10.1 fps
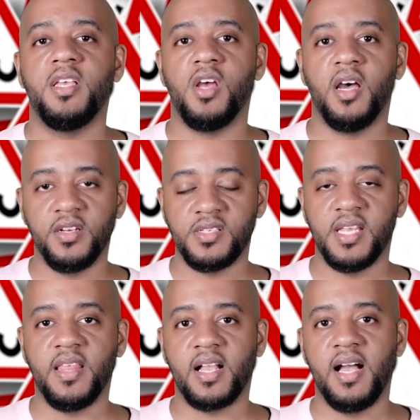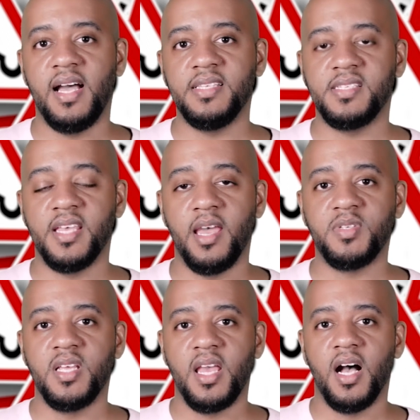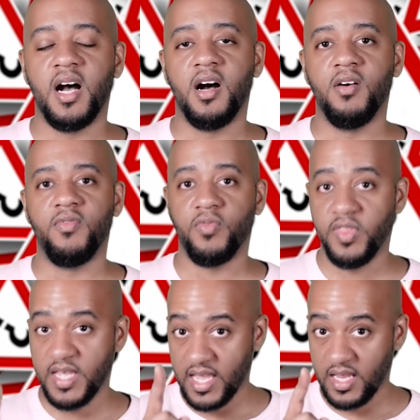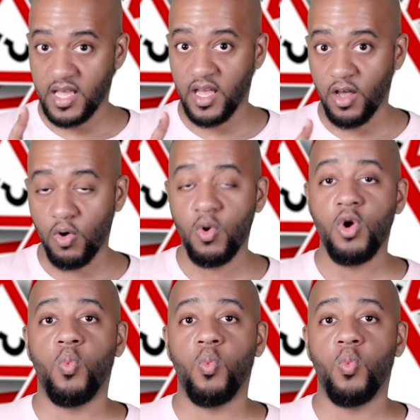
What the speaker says: understand the concept of the inhale,